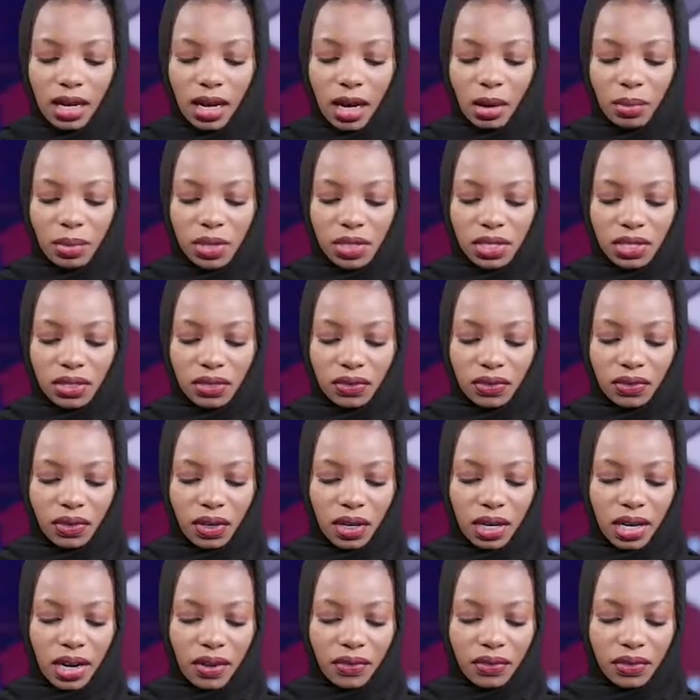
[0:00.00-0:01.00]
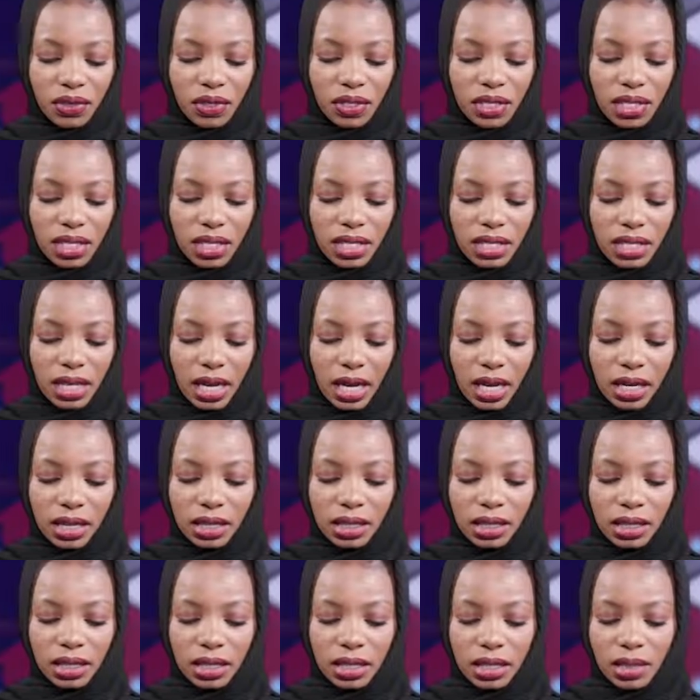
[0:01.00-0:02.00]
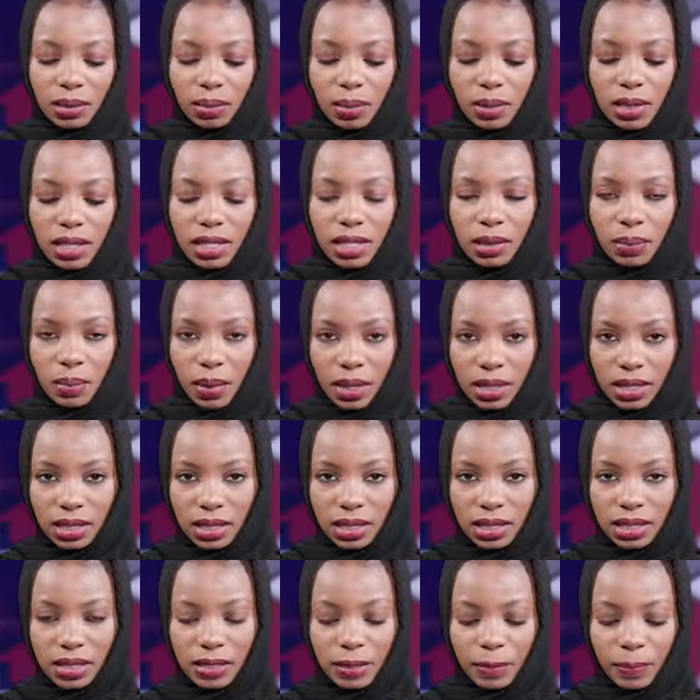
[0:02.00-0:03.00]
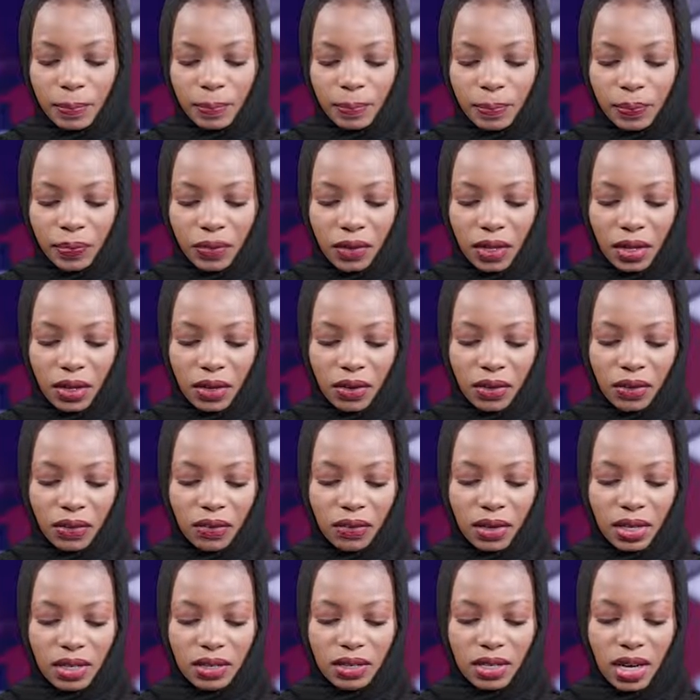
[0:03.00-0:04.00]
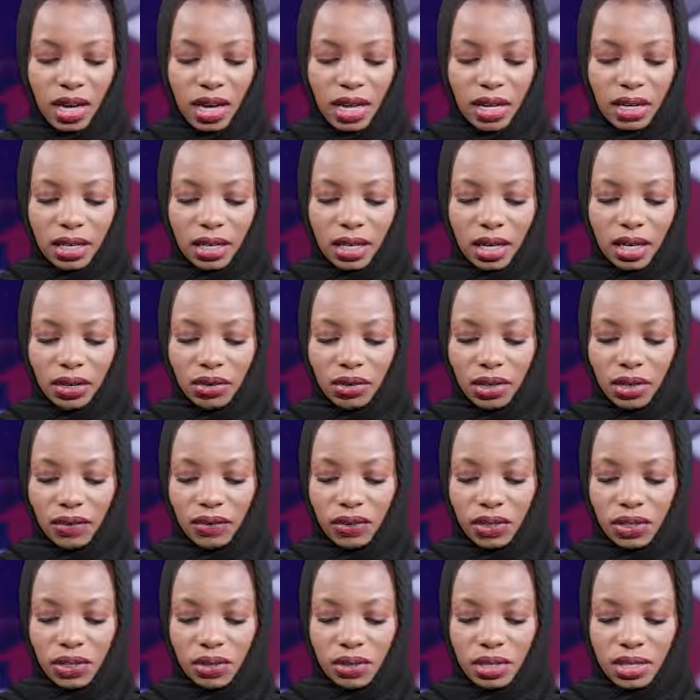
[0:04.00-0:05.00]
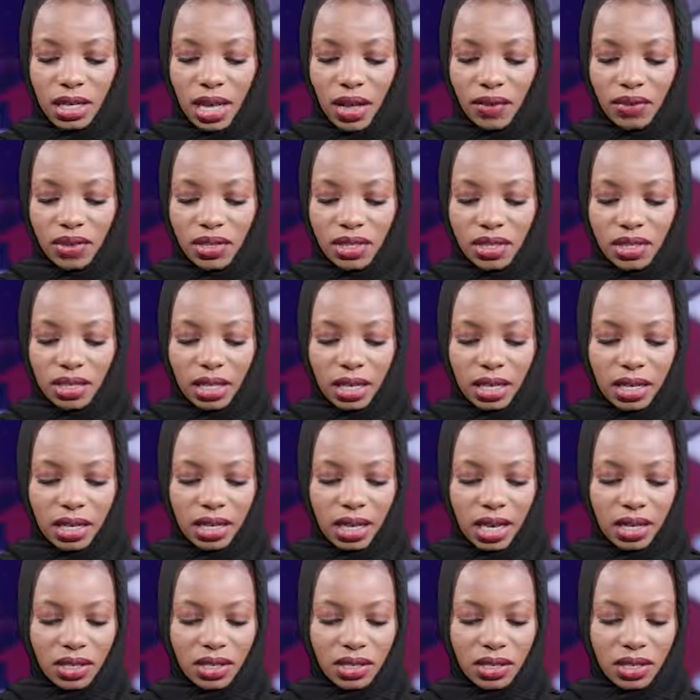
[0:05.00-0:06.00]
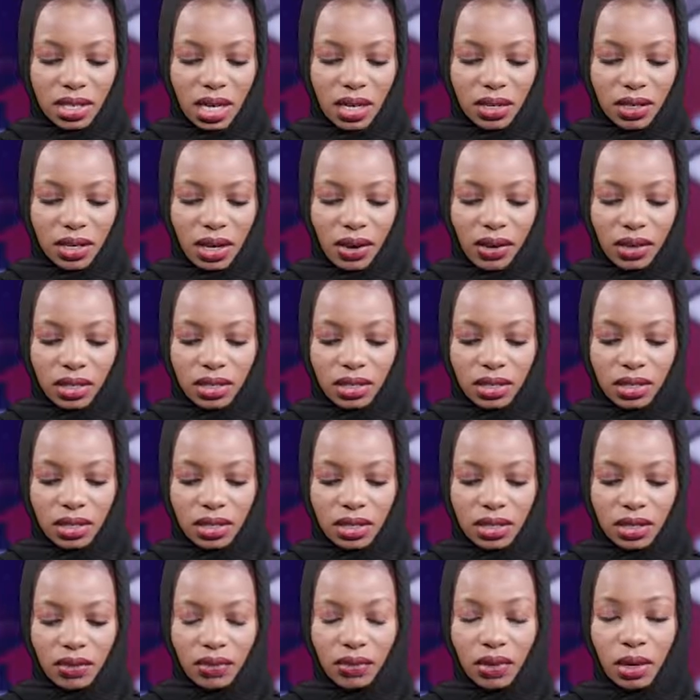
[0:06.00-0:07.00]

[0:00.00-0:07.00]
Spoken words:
Commission for Refugees and Displaced Persons, Federal Inland Revenue Service, and National Directorate of